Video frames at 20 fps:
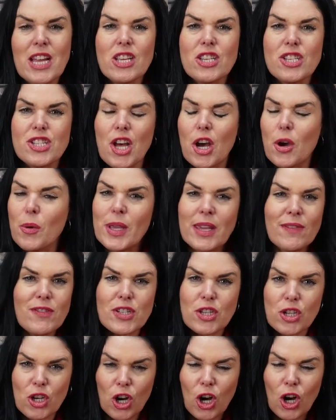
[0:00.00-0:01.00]
So give us
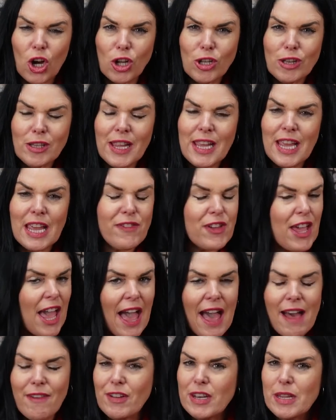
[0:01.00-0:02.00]
a call if you
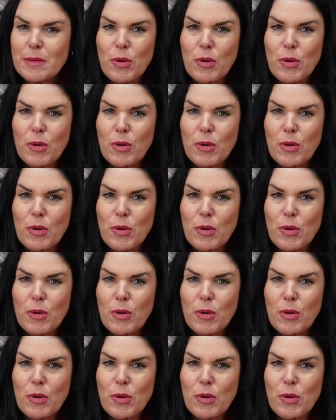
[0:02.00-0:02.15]
have any